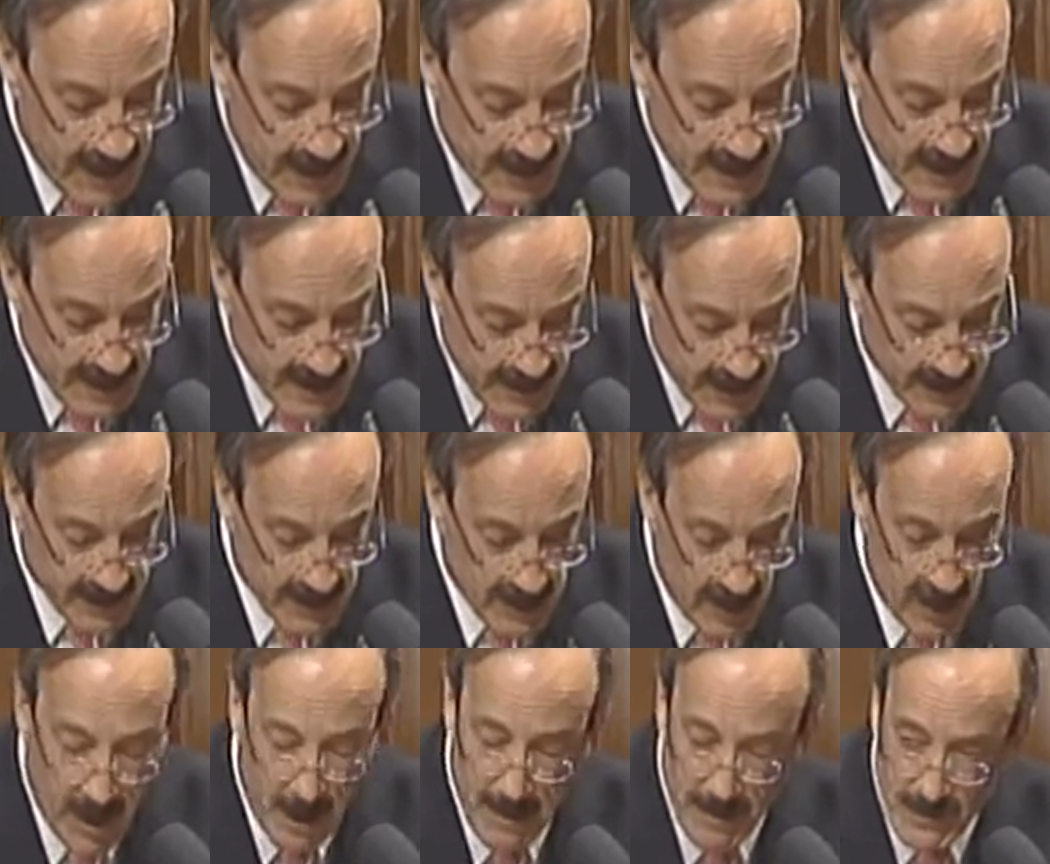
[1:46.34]
and doesn't
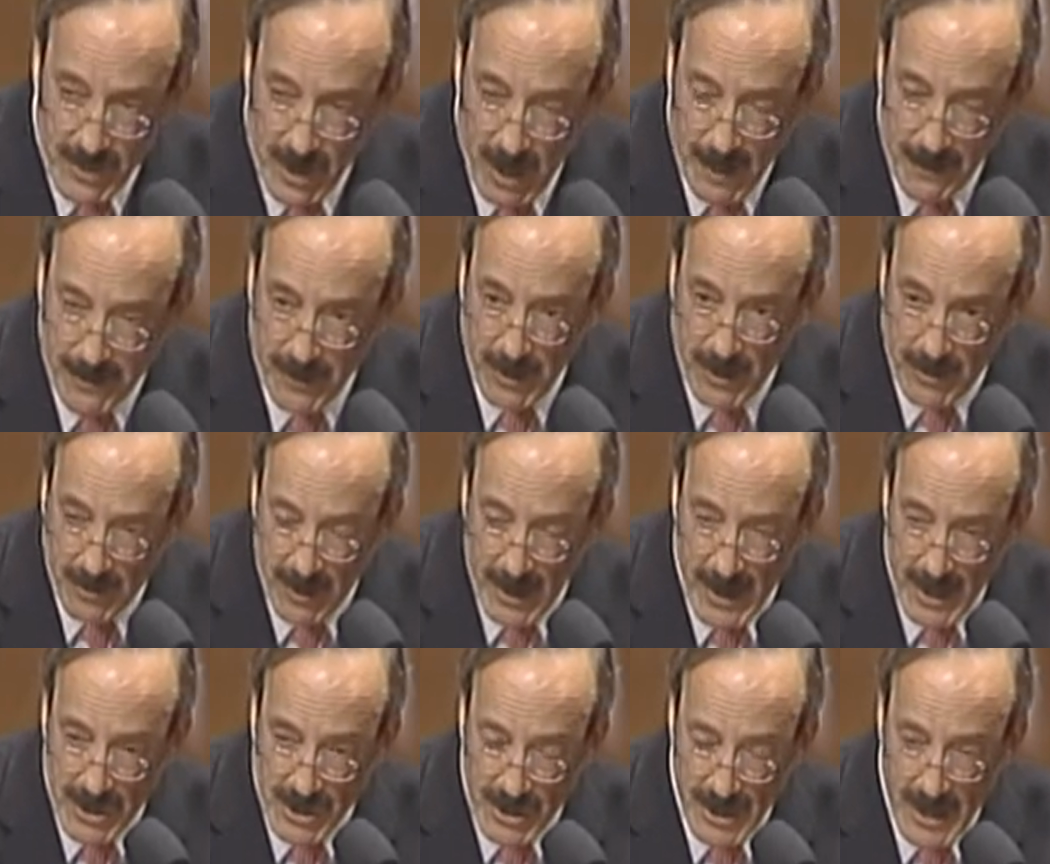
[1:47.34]
harm job
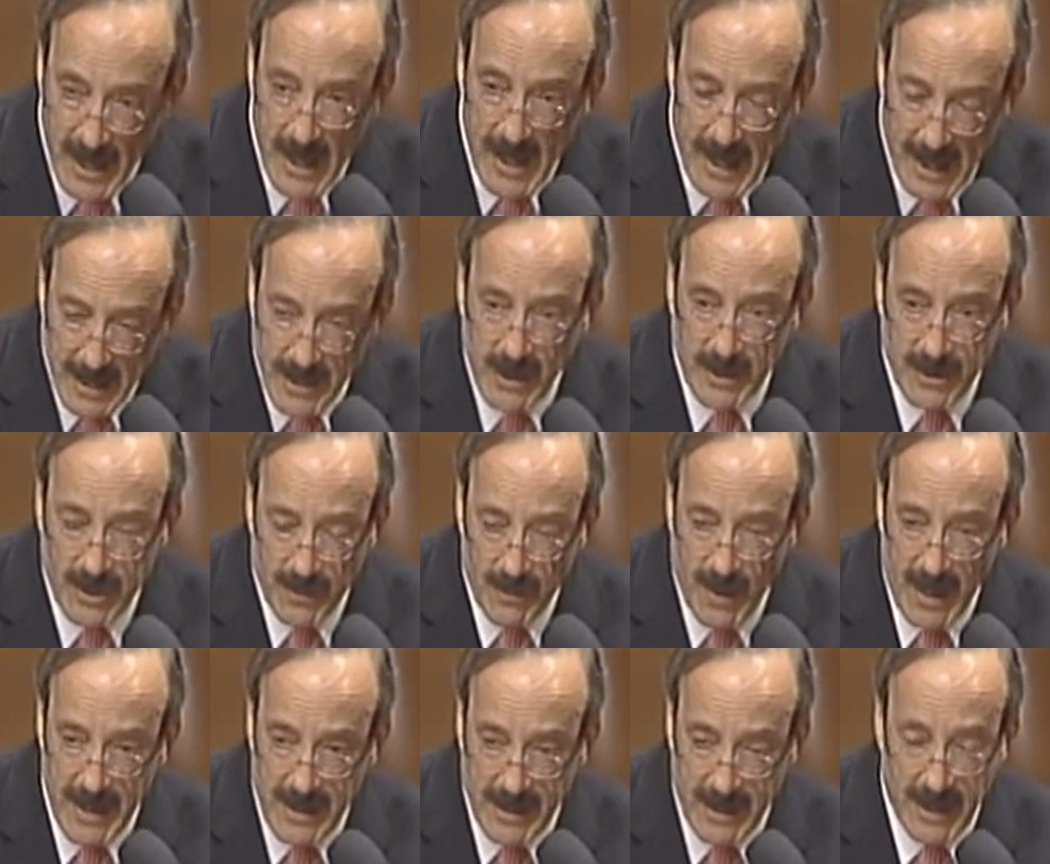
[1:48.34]
creation and does the
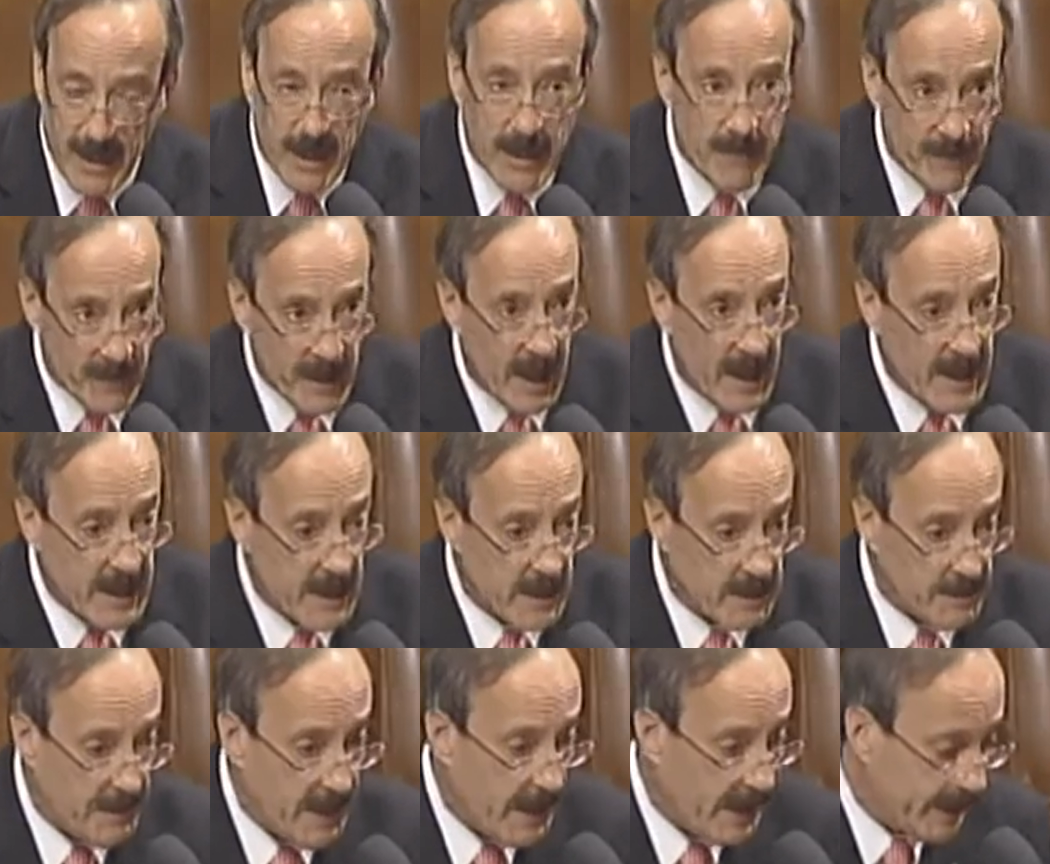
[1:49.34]
right thing. I
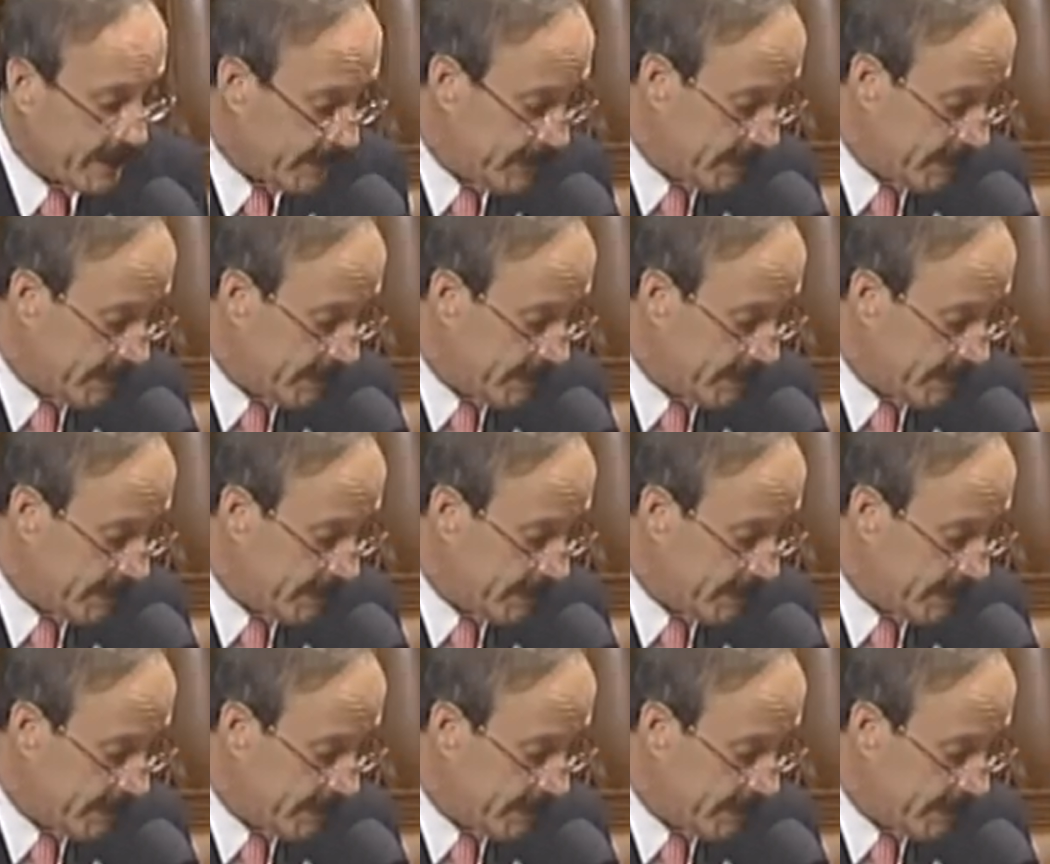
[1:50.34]
yield back.